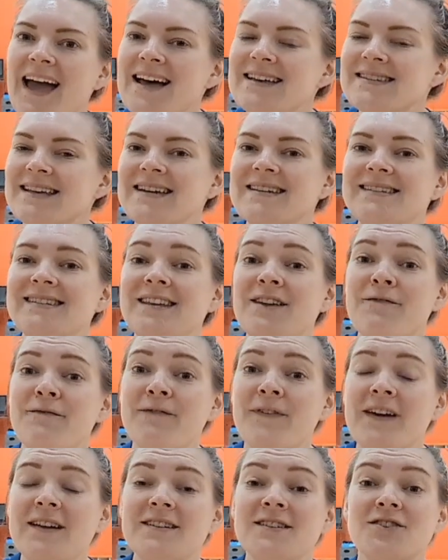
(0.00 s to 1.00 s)
as I see
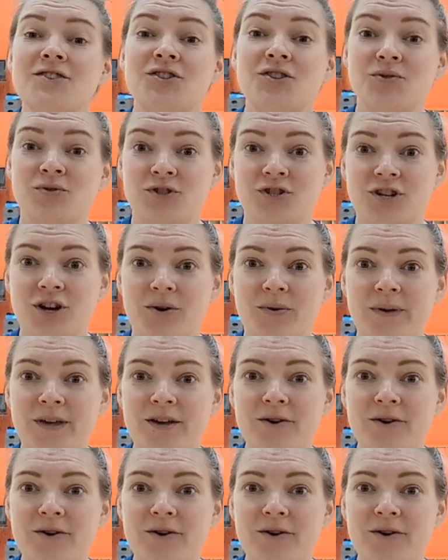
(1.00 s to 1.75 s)
fit to show